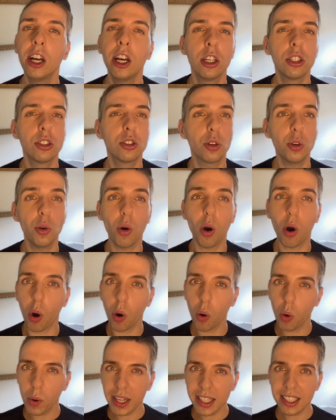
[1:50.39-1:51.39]
so you
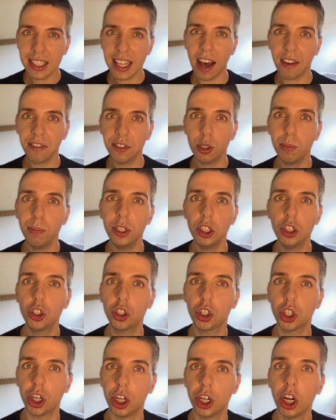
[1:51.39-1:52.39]
always have to be
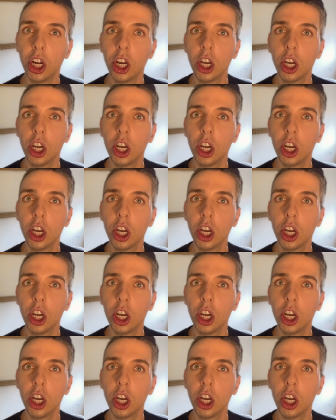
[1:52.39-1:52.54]
sure